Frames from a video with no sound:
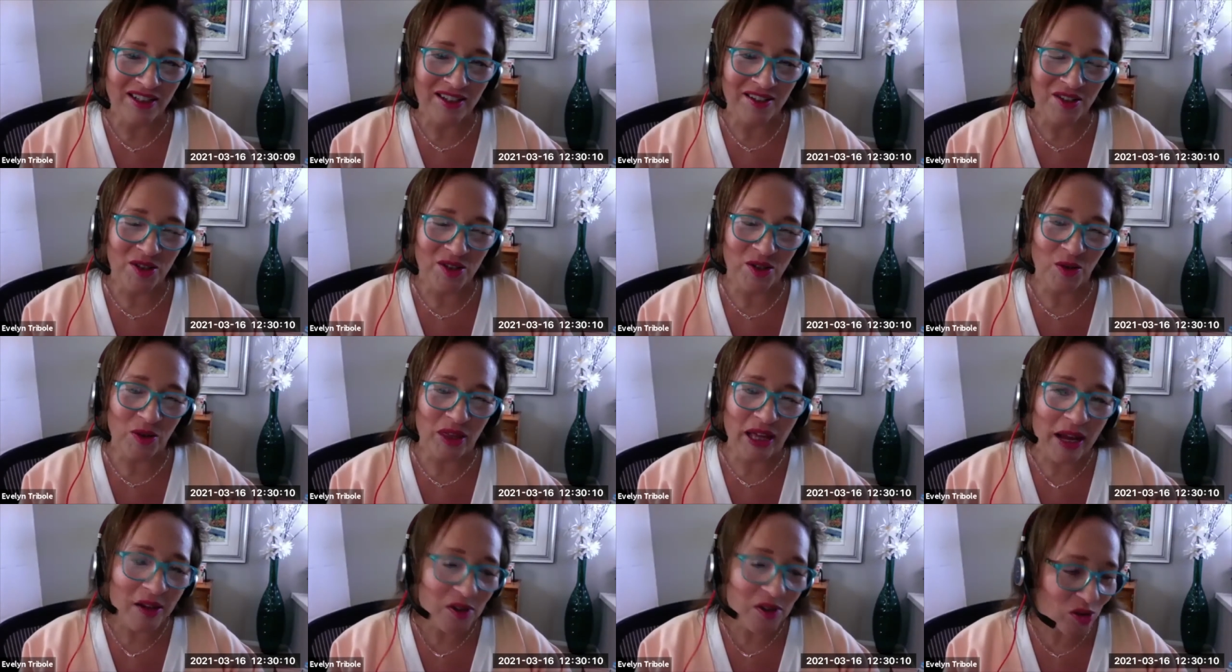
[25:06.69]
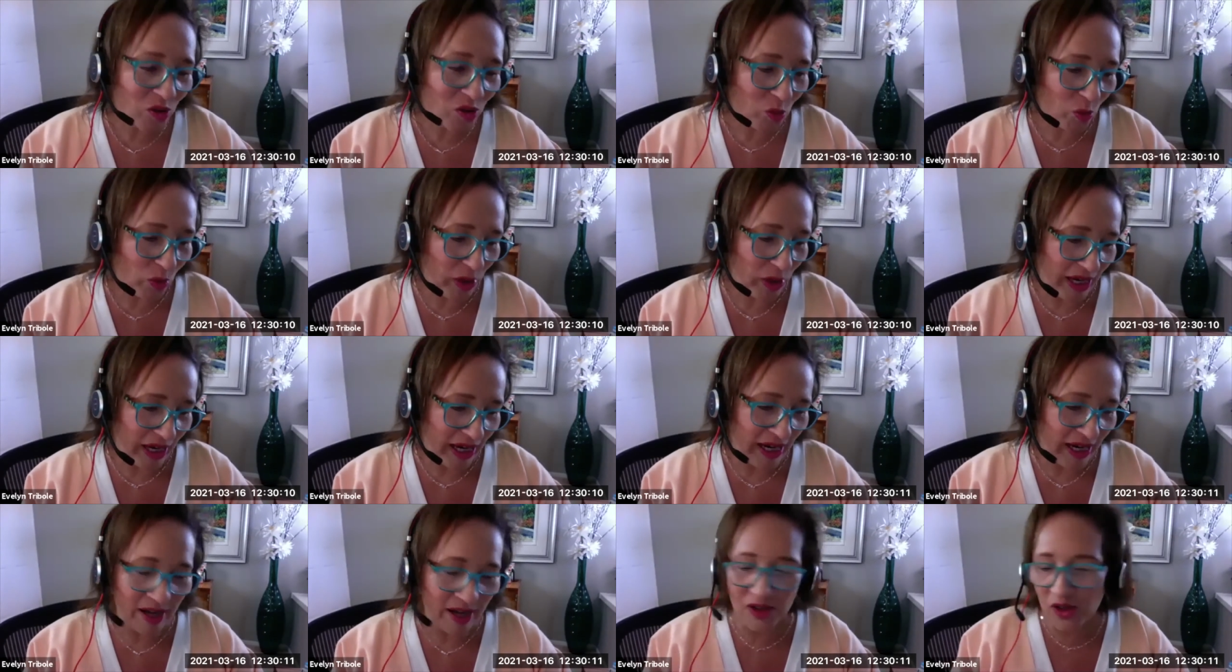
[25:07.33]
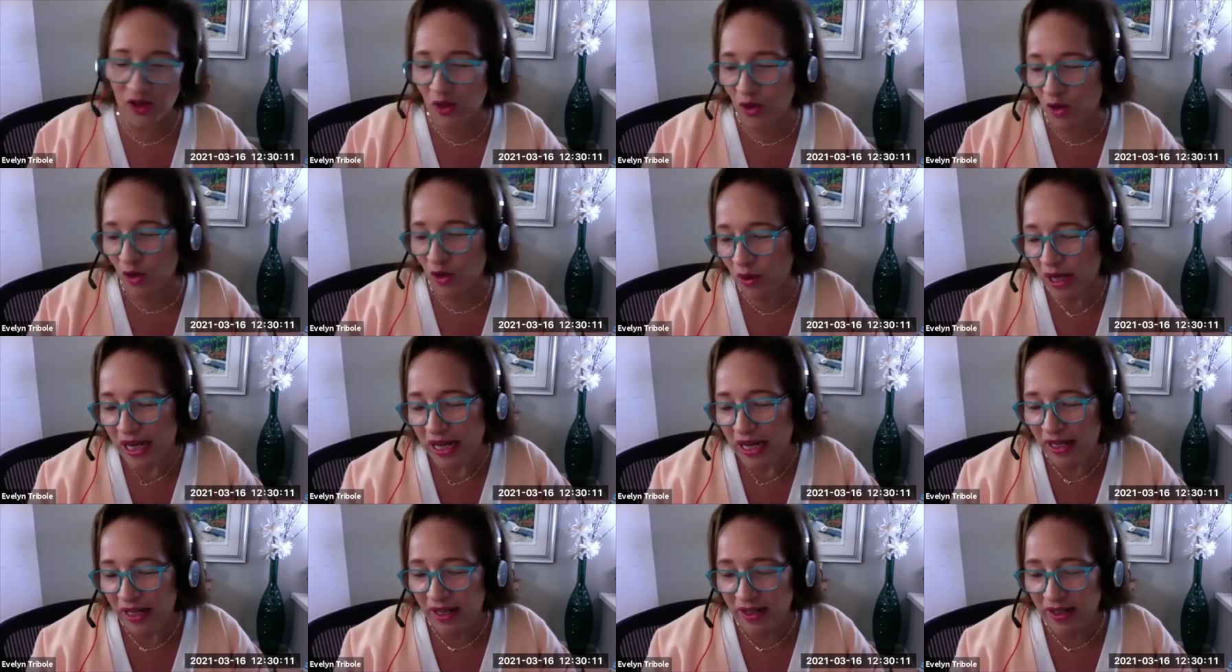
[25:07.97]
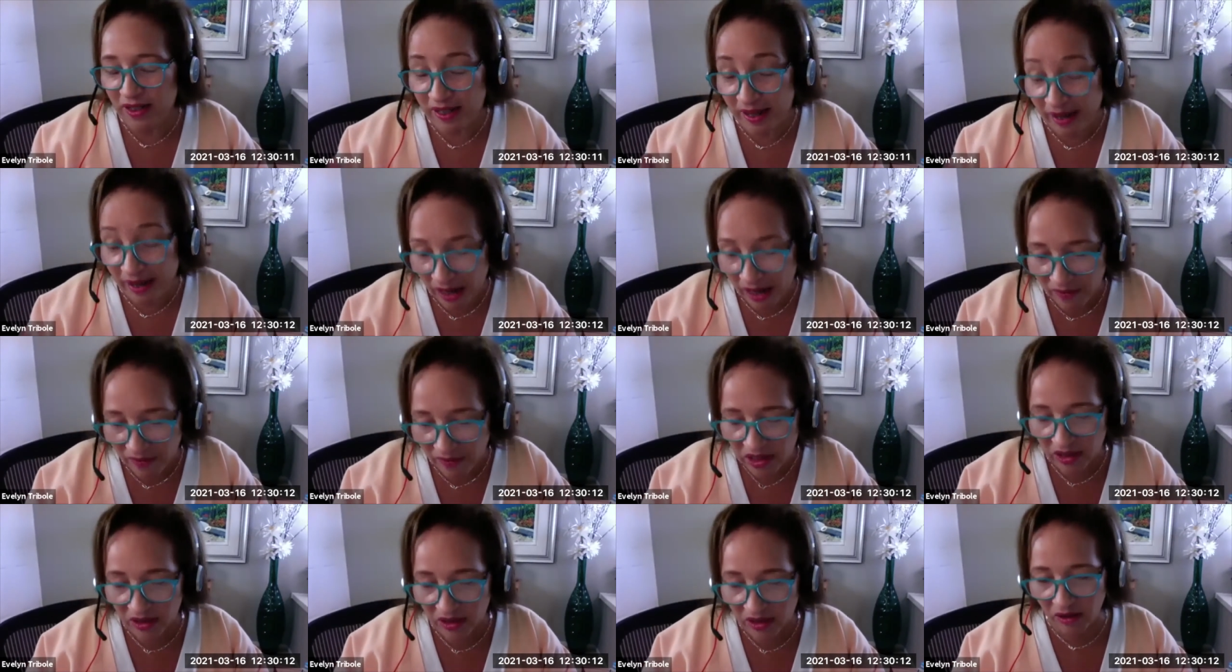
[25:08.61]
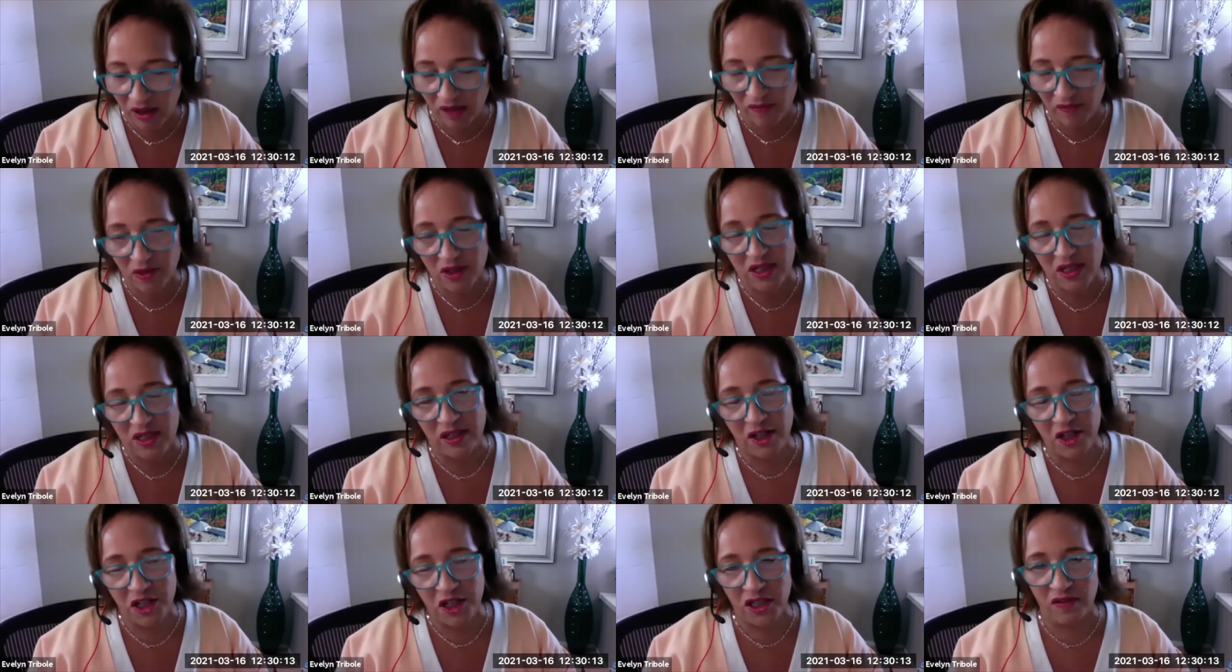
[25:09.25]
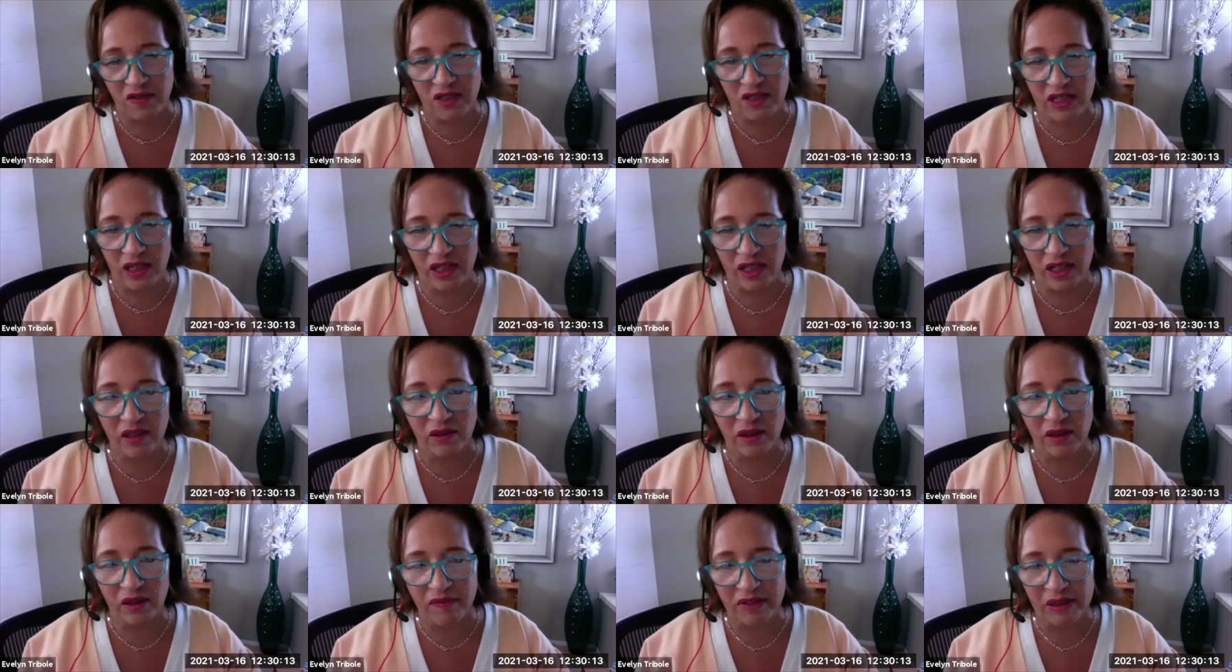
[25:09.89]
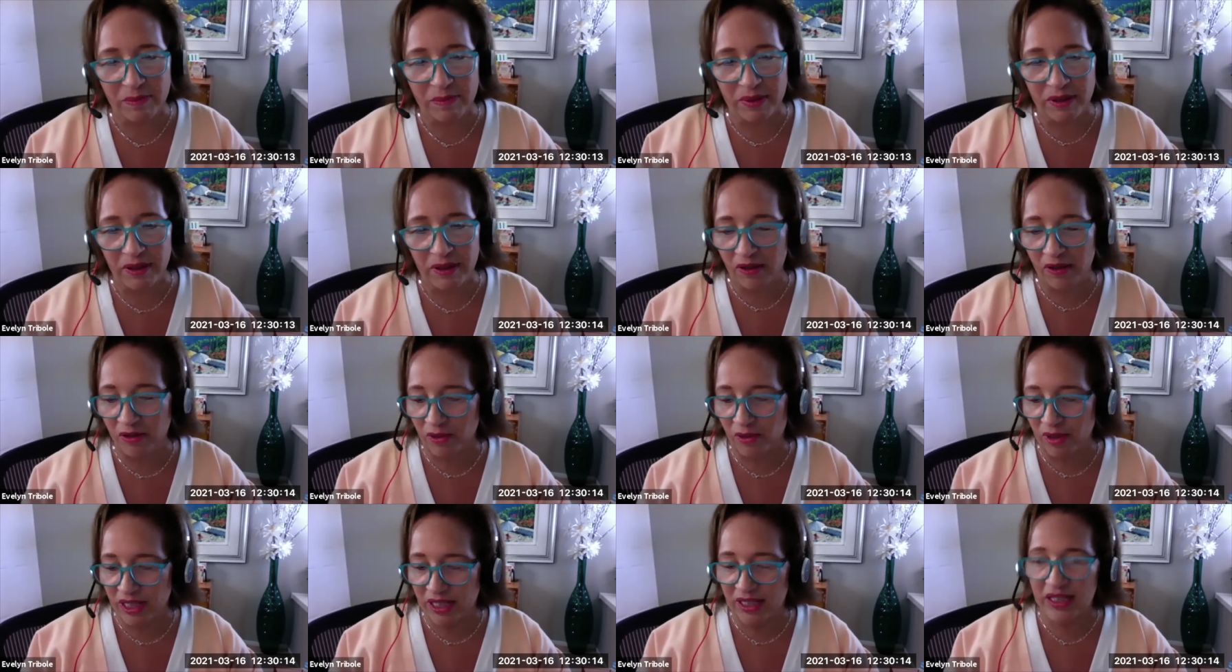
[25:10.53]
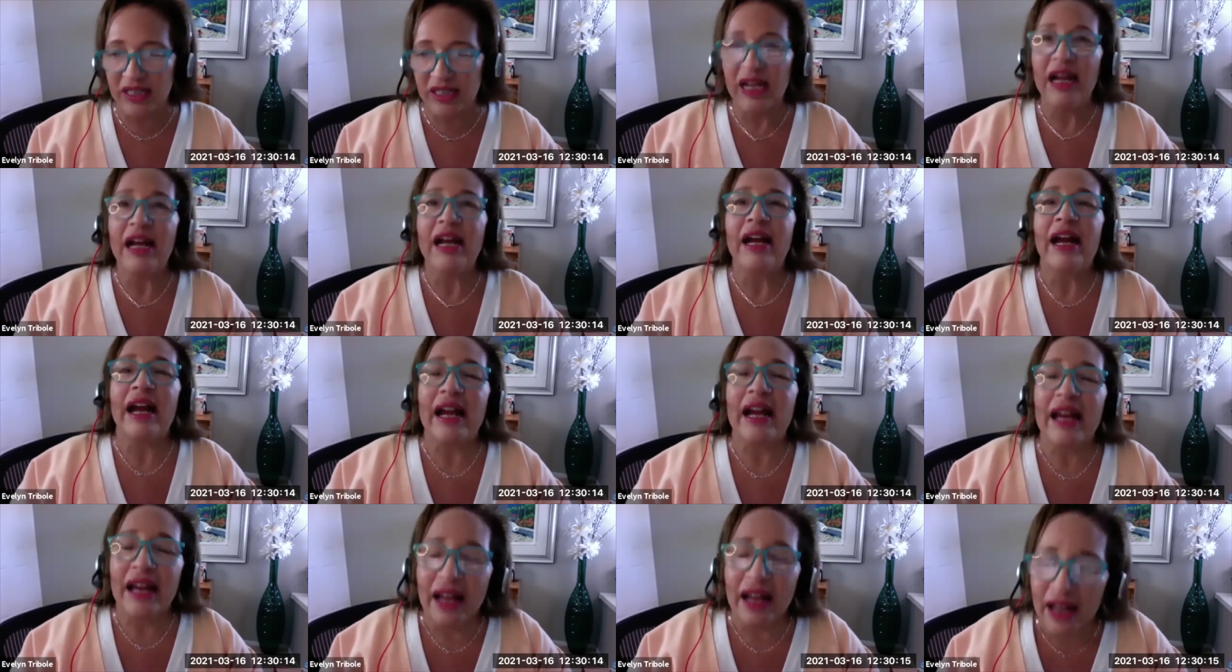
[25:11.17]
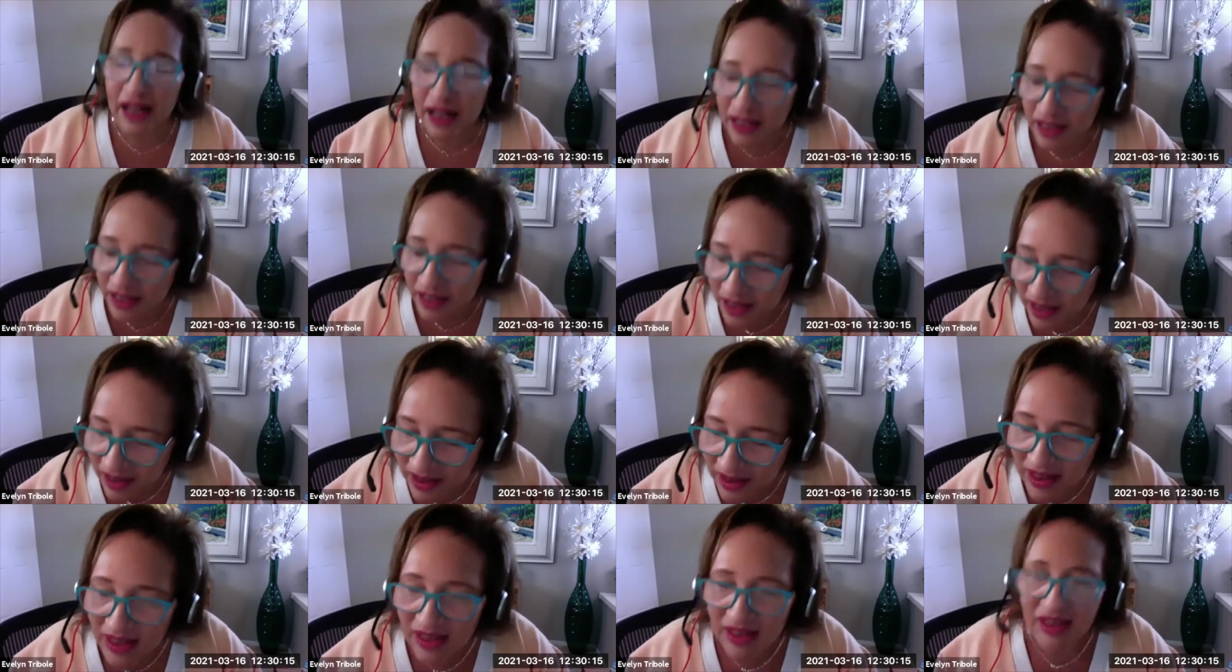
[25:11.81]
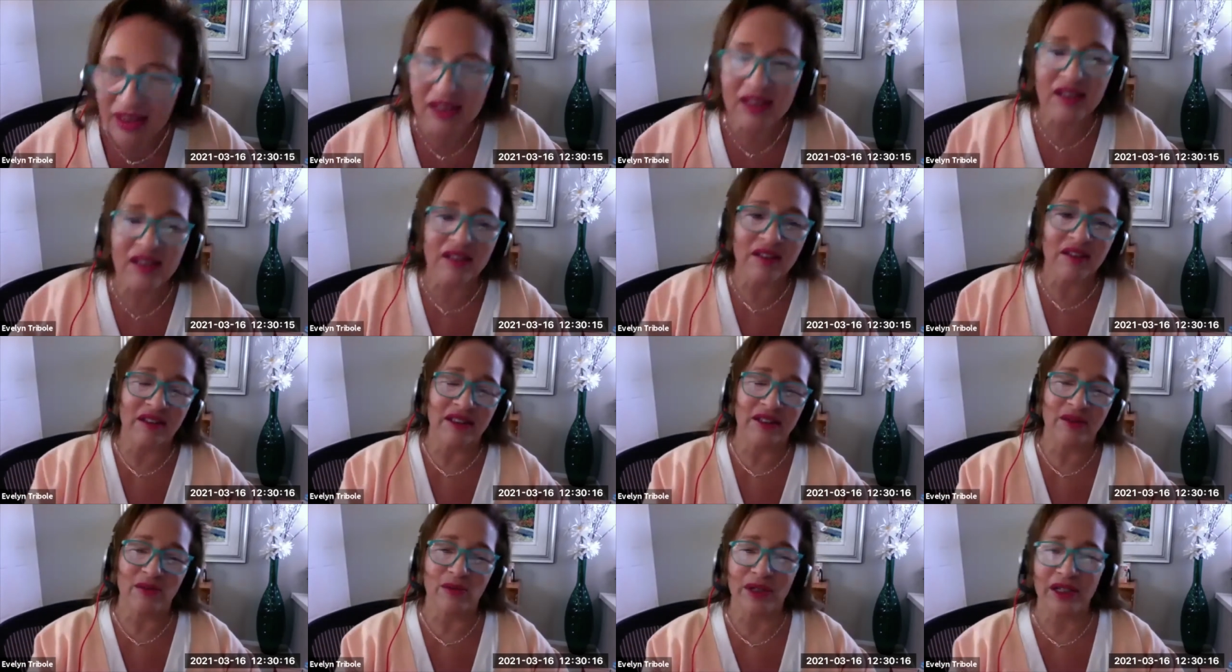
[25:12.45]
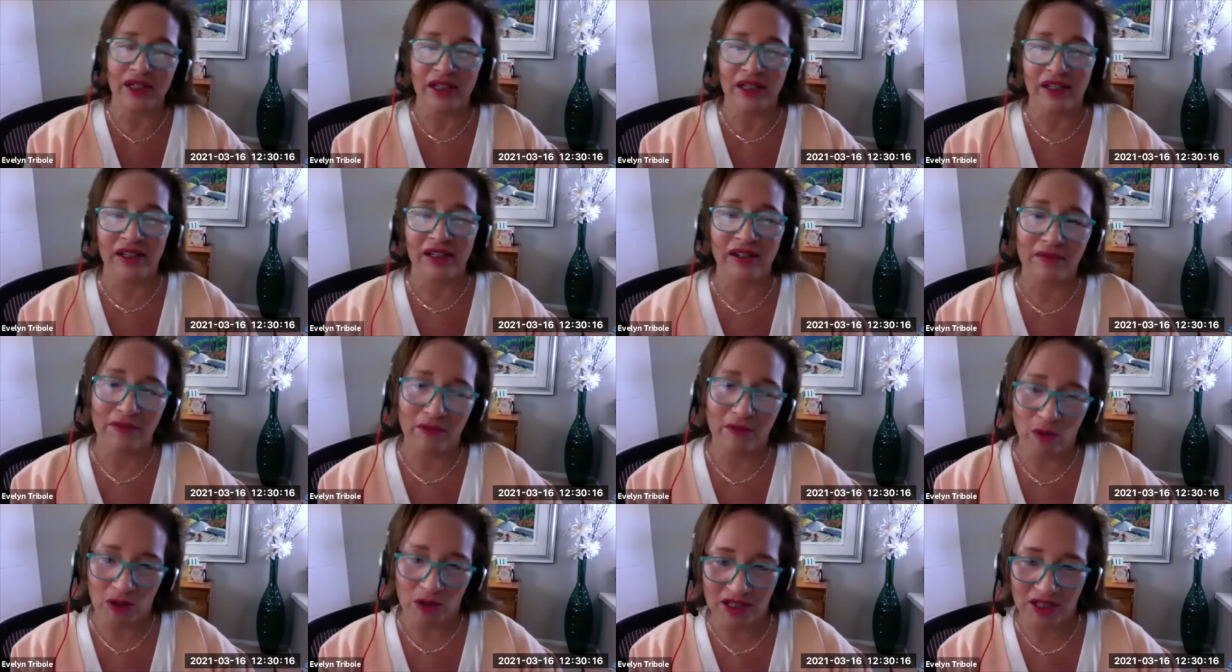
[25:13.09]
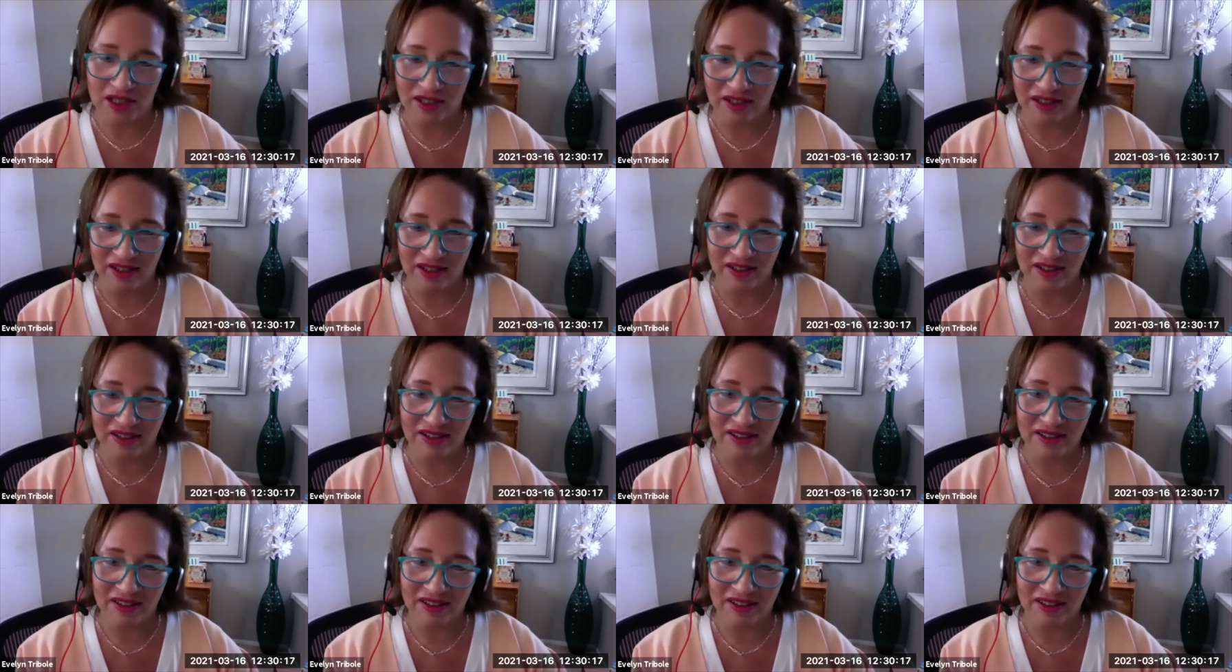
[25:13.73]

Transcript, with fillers: So that's the way. And so it's having the conversation of setting the loving boundaries and consistently reinforcing it